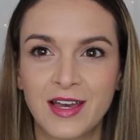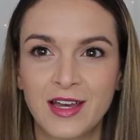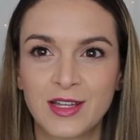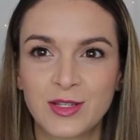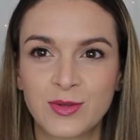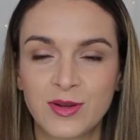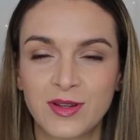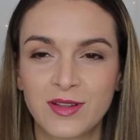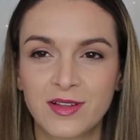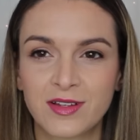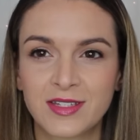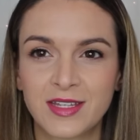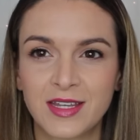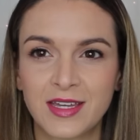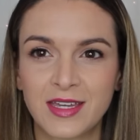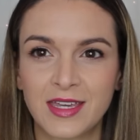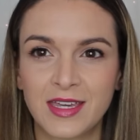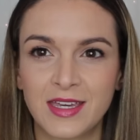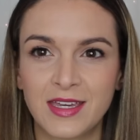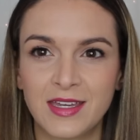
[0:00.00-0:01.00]
That's what it looks
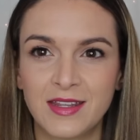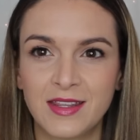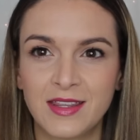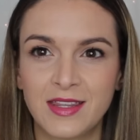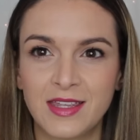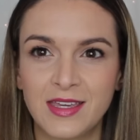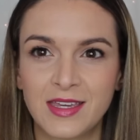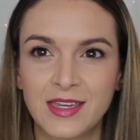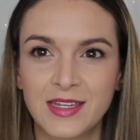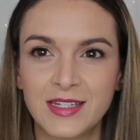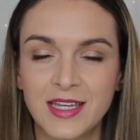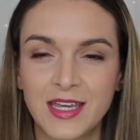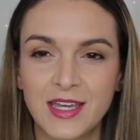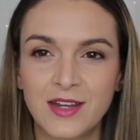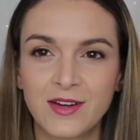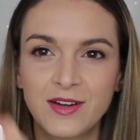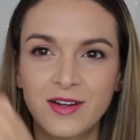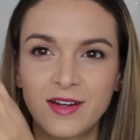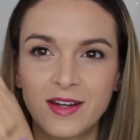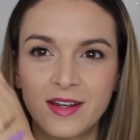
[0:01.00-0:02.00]
like in the
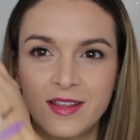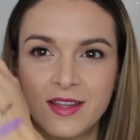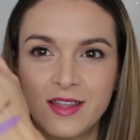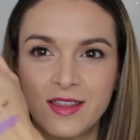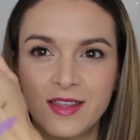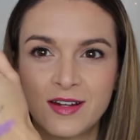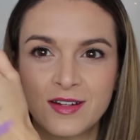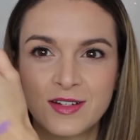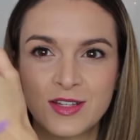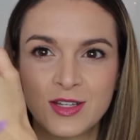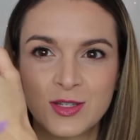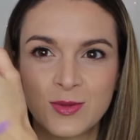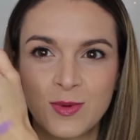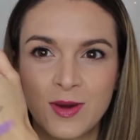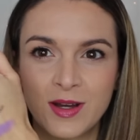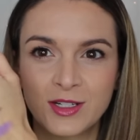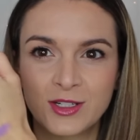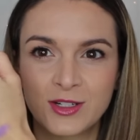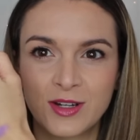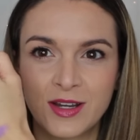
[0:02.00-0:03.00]
container. And then there's a
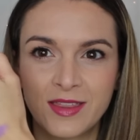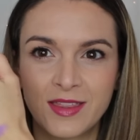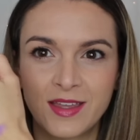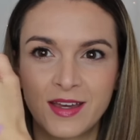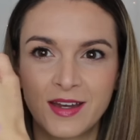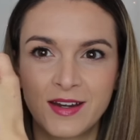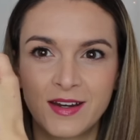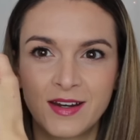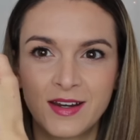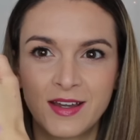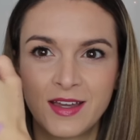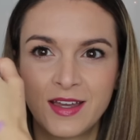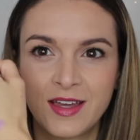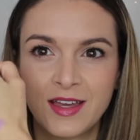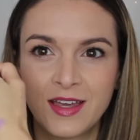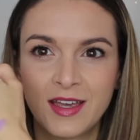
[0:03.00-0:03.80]
swatch right there.